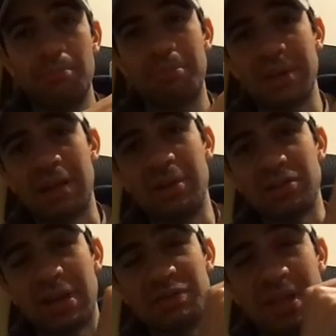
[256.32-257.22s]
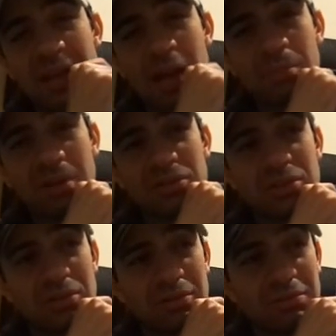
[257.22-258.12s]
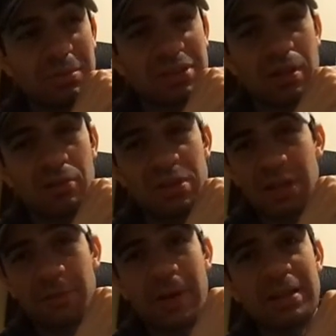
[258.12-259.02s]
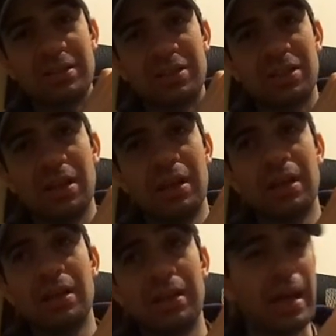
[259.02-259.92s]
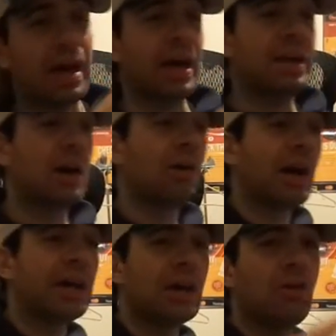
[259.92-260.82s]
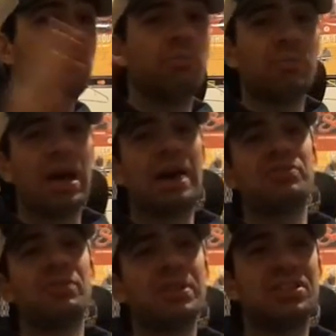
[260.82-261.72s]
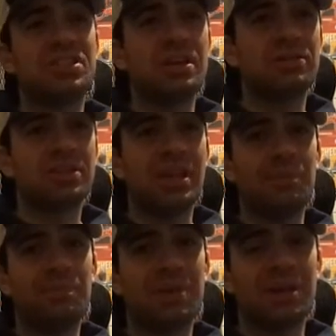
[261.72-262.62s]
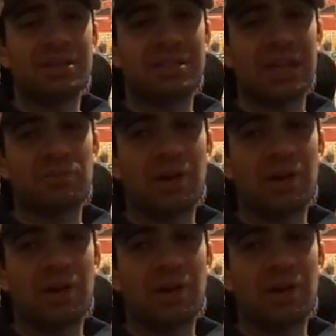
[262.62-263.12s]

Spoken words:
But then we also have Dean Ambrose, Mr. Lunatic Fringe. Yeah, I know. I'm doing the Shield thing because Seth